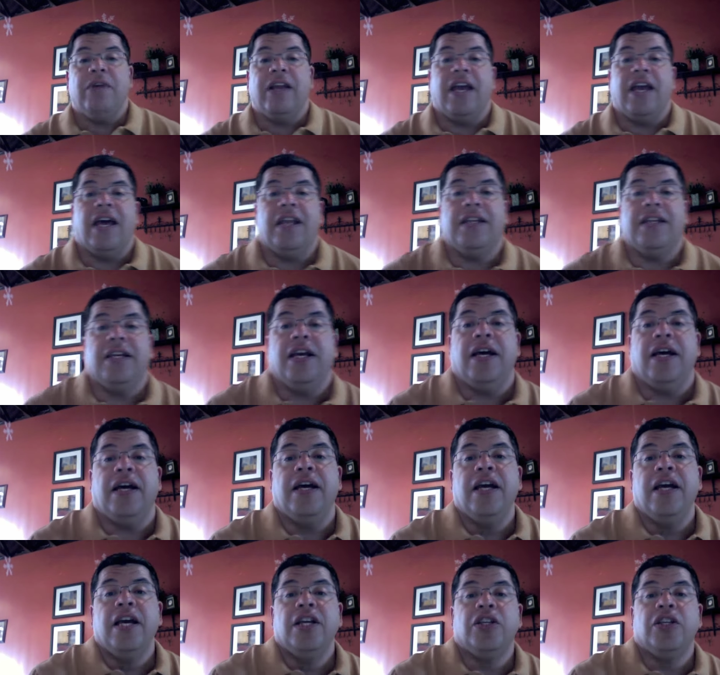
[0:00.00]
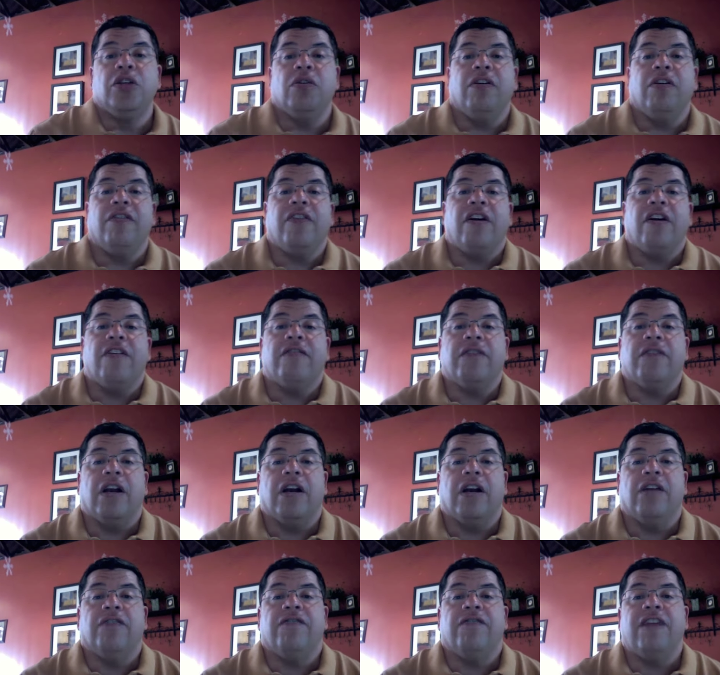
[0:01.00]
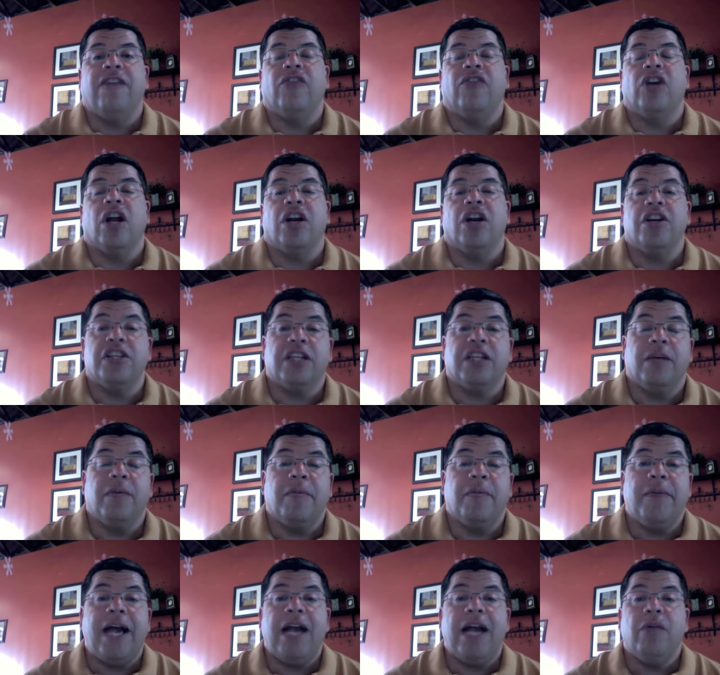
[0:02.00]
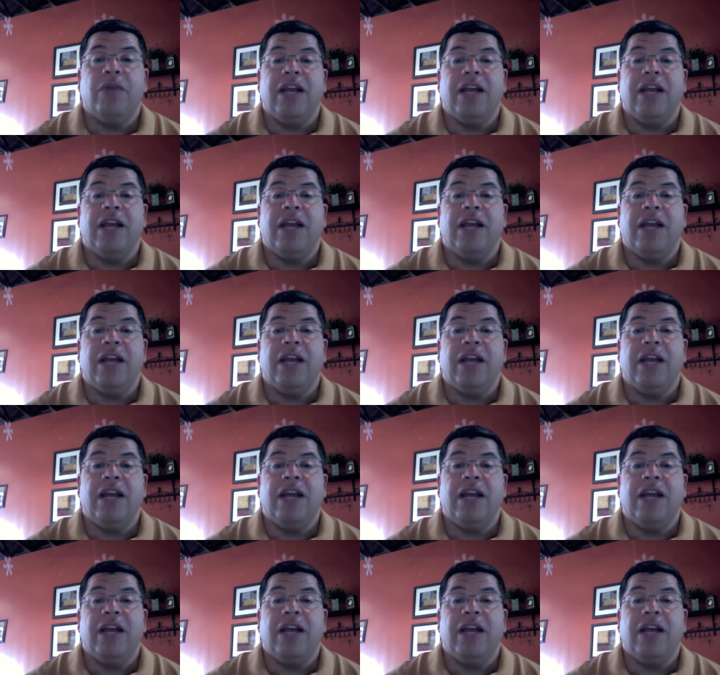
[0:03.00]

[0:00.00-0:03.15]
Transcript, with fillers: We got uh, two of our, our favorite artists coming back.